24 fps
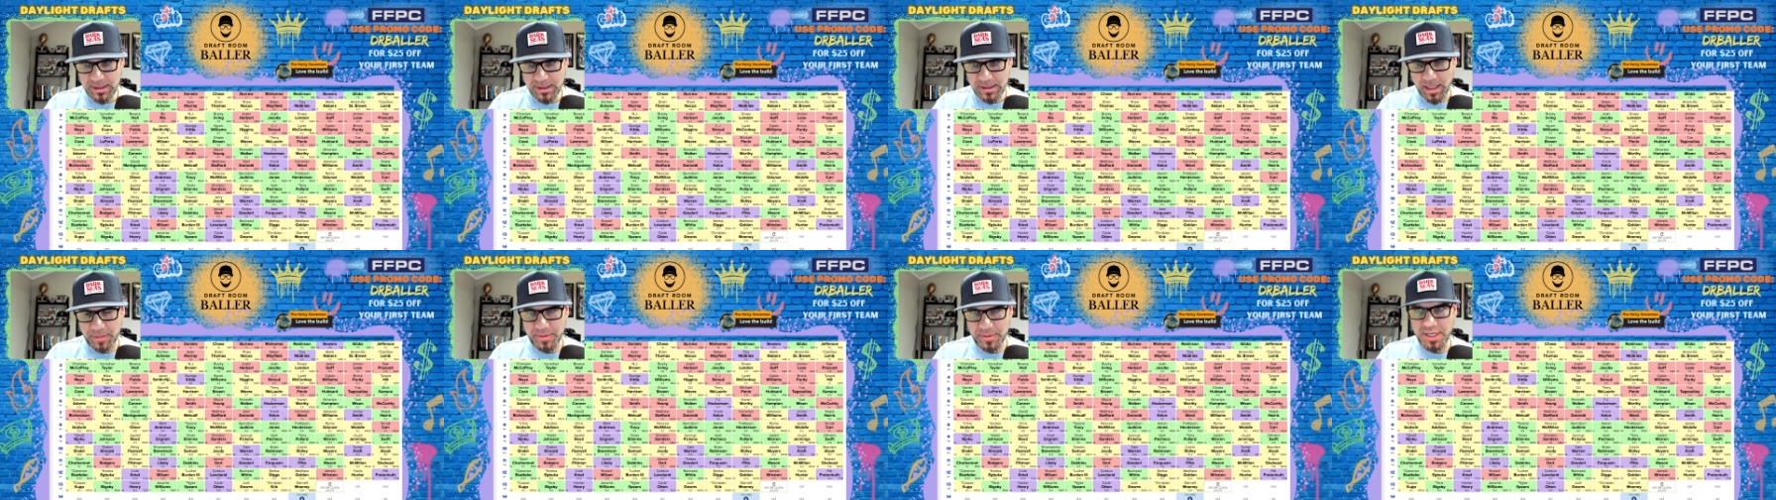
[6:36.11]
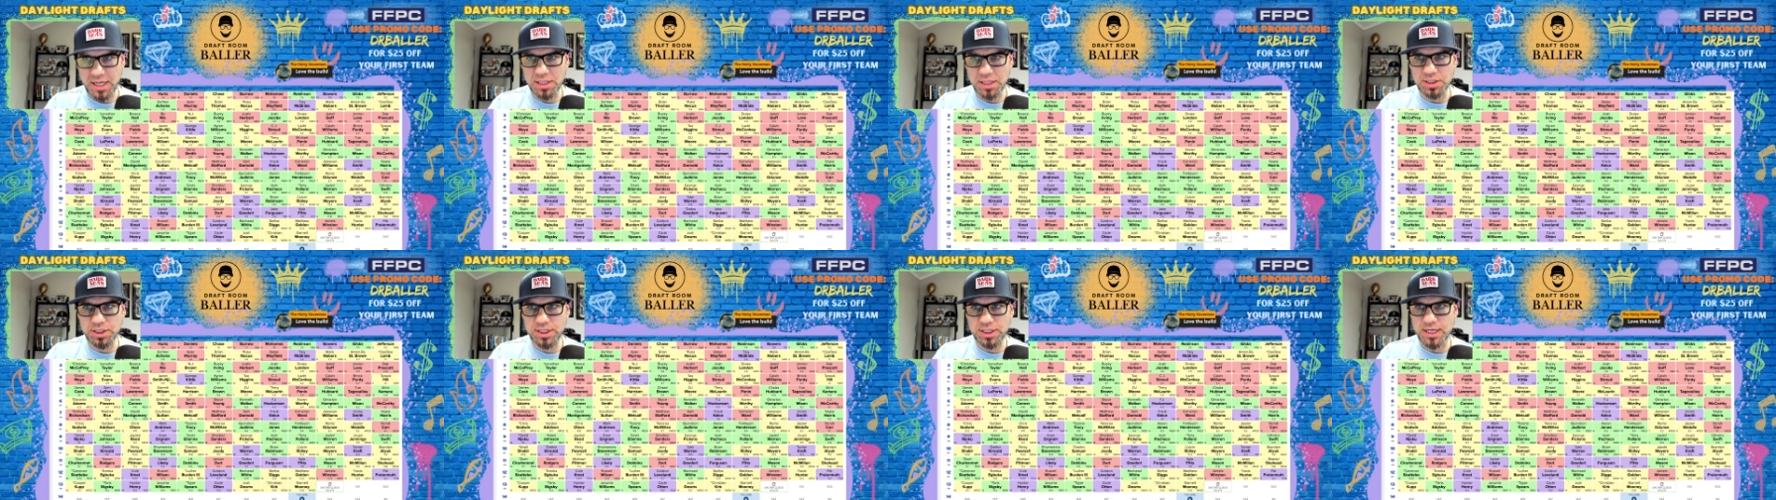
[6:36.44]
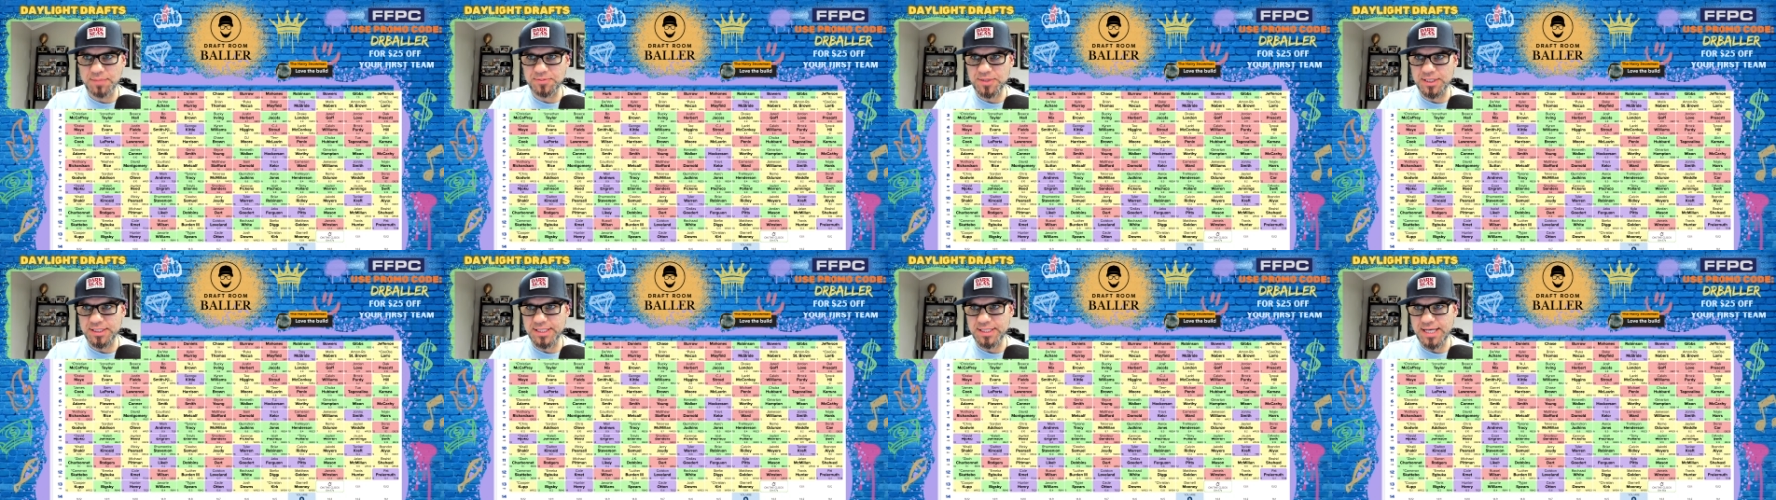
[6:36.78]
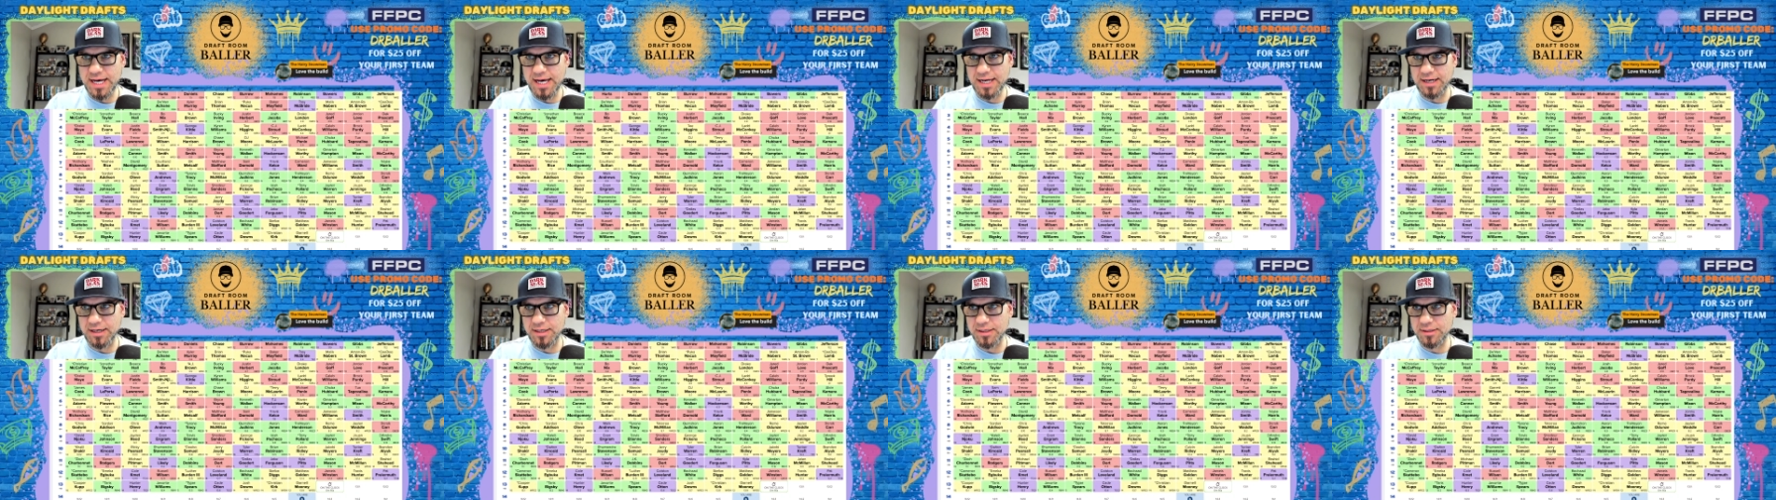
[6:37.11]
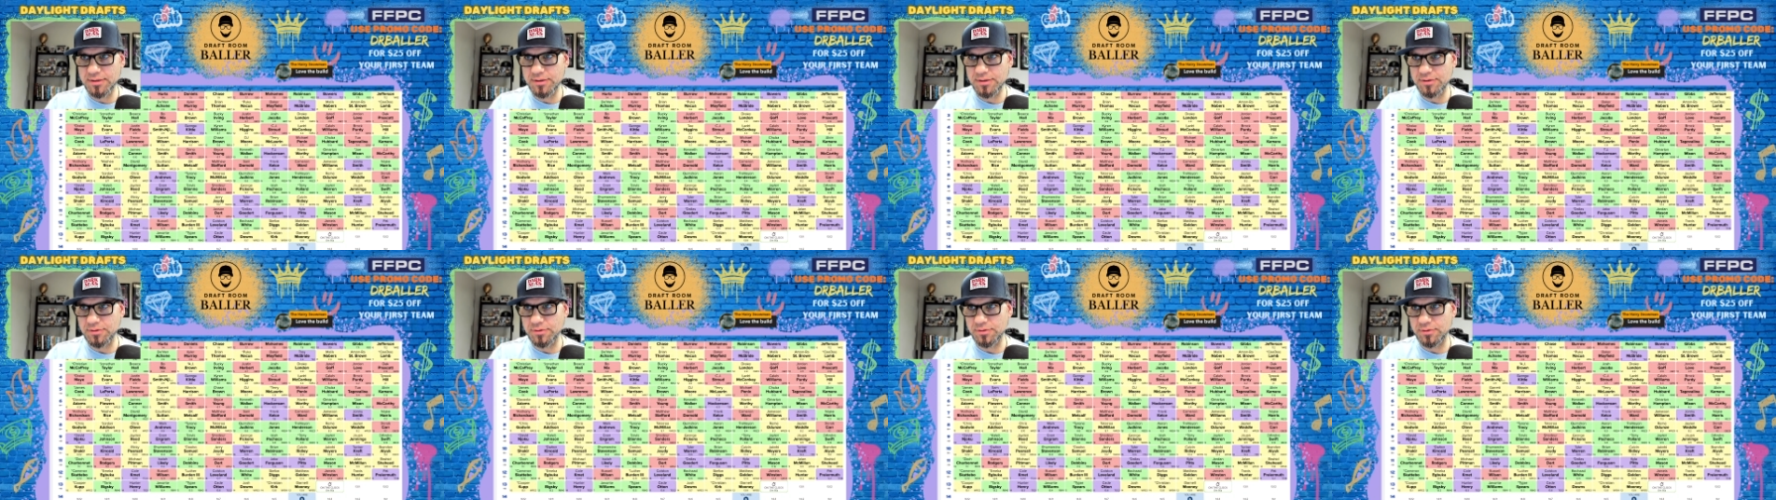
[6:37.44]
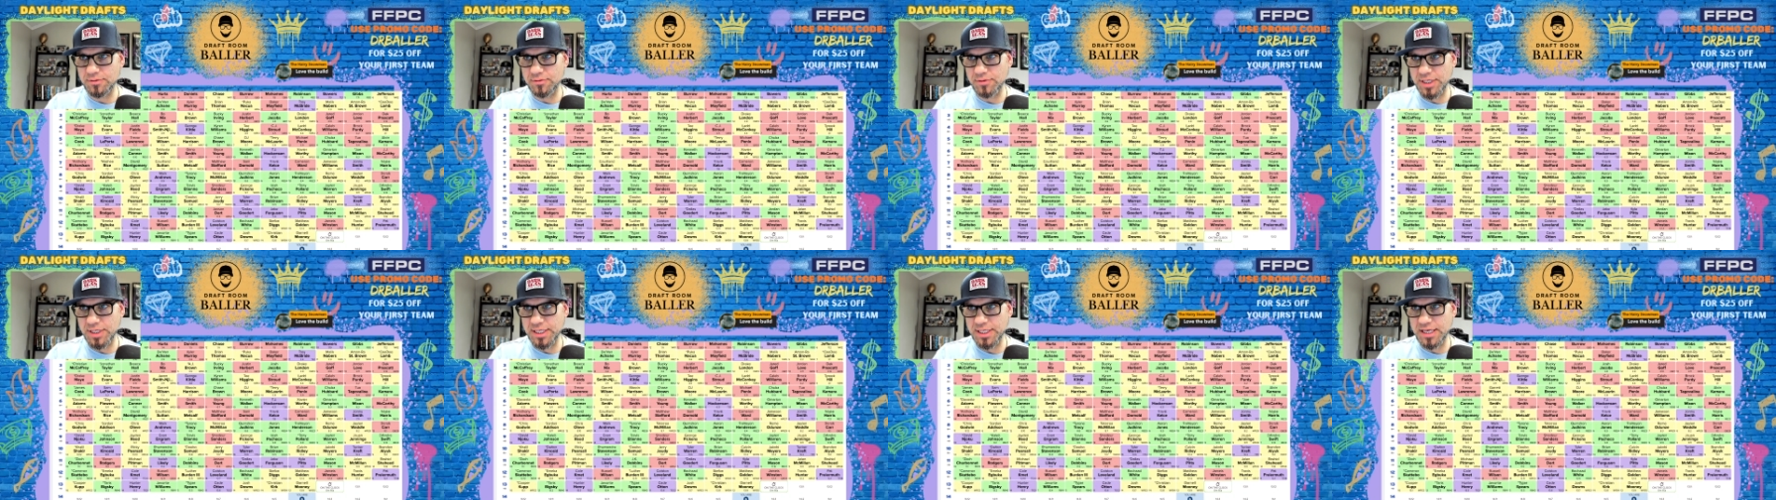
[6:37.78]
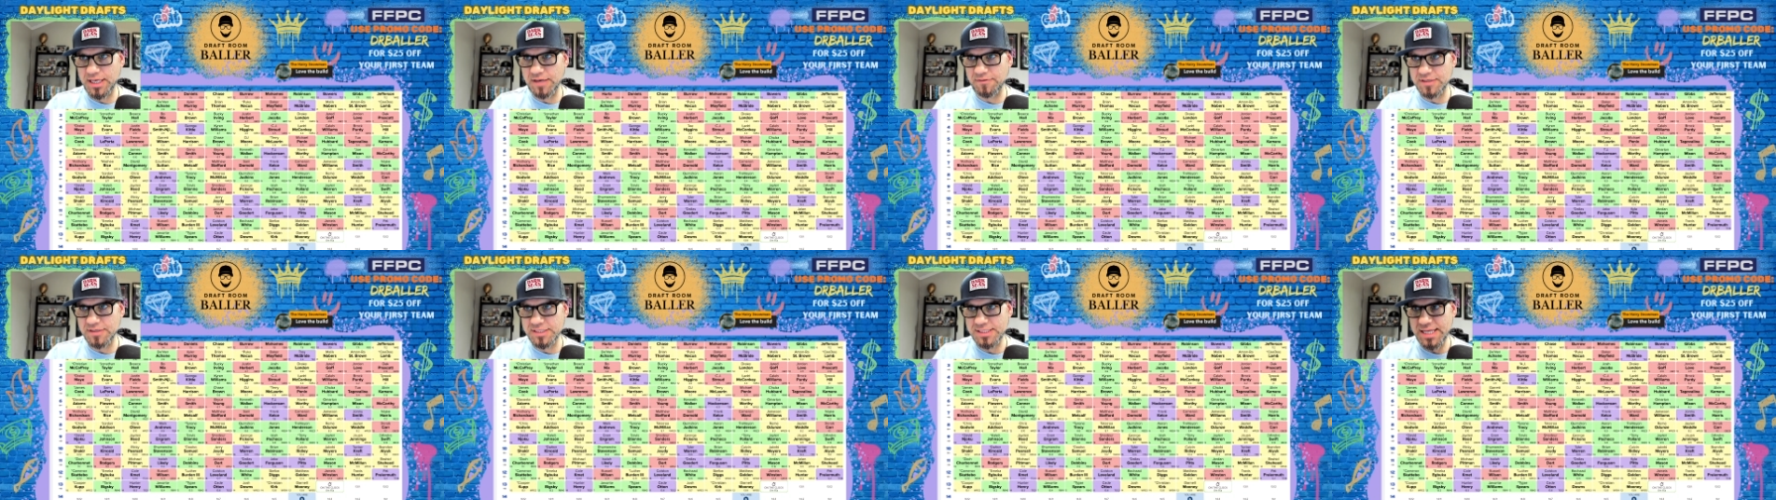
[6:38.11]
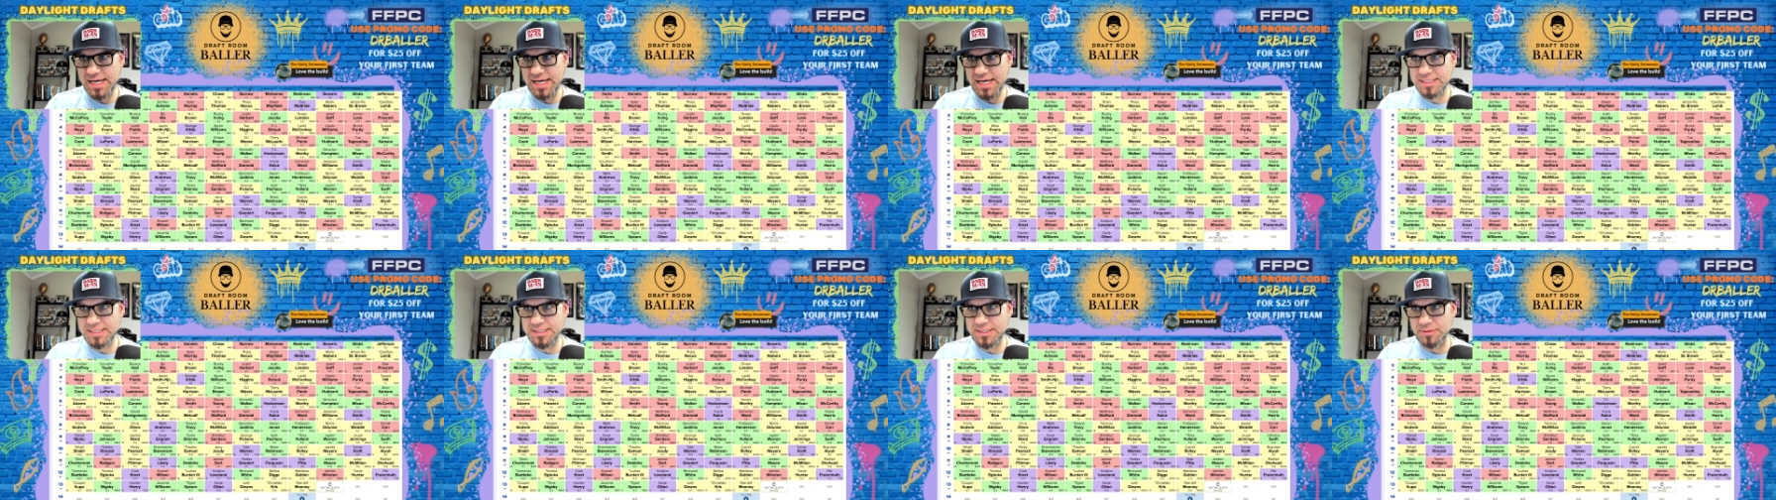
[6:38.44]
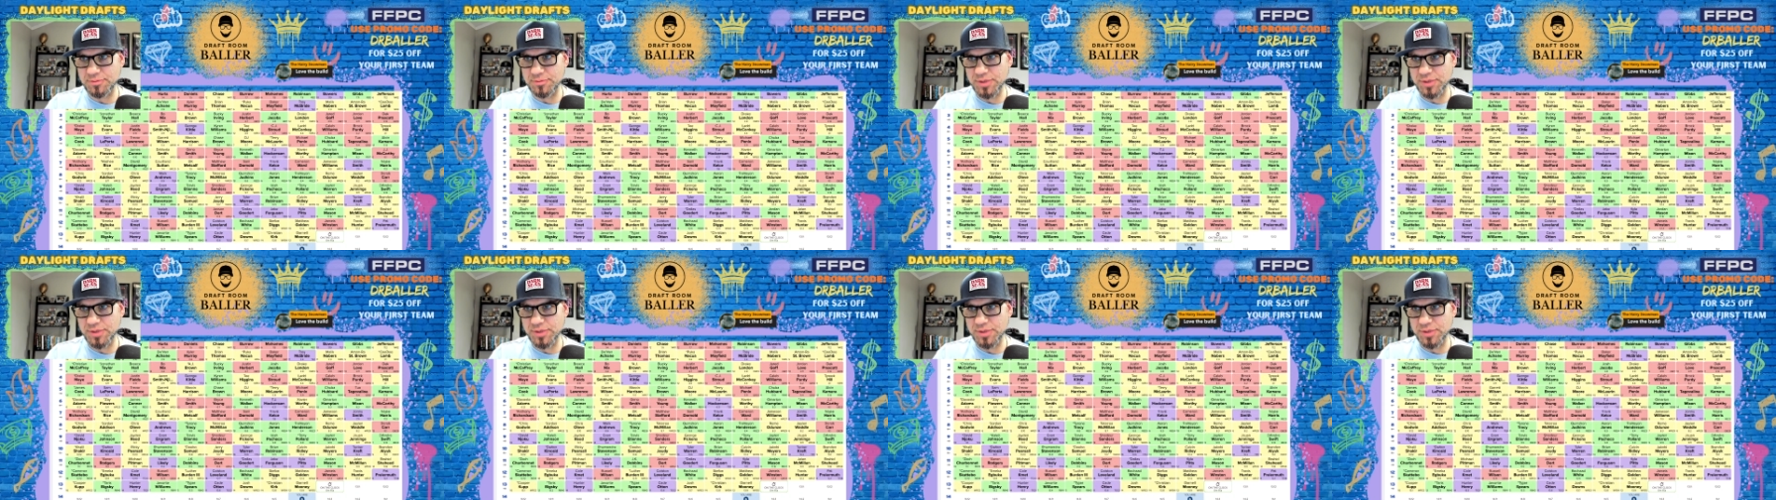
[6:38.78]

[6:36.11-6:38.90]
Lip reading: I mean, I'll look up the data, what he gave us last year,